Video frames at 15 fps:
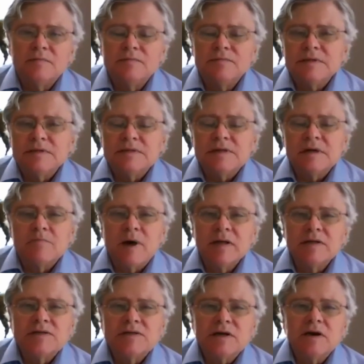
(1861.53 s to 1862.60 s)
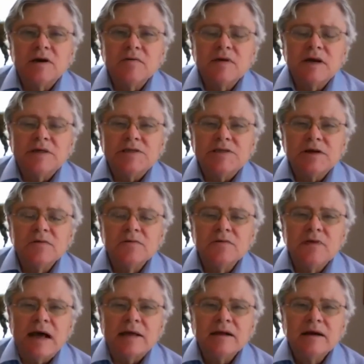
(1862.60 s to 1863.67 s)
some months ago that showed
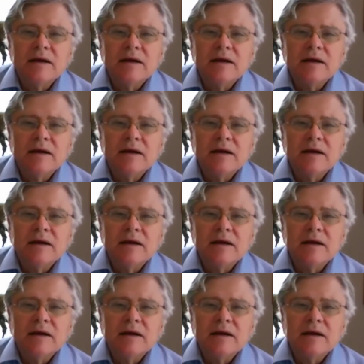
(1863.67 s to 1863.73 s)
that